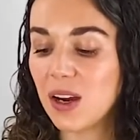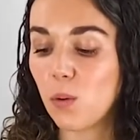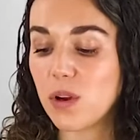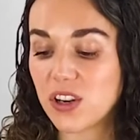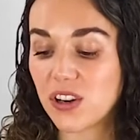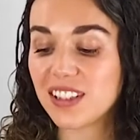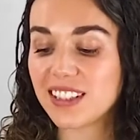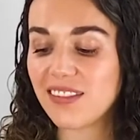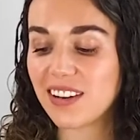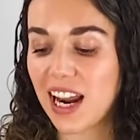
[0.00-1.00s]
we could
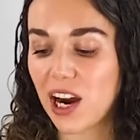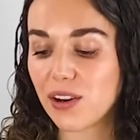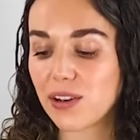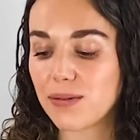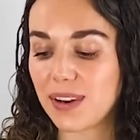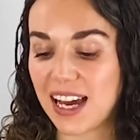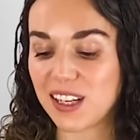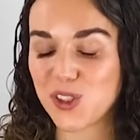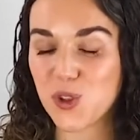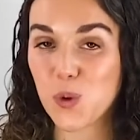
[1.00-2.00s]
save an area of
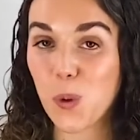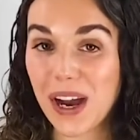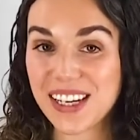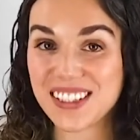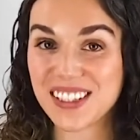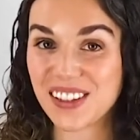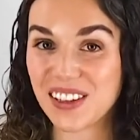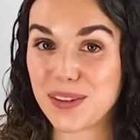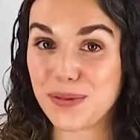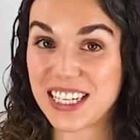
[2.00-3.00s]
land twice the
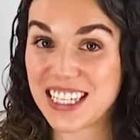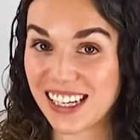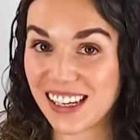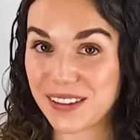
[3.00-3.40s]
size of India.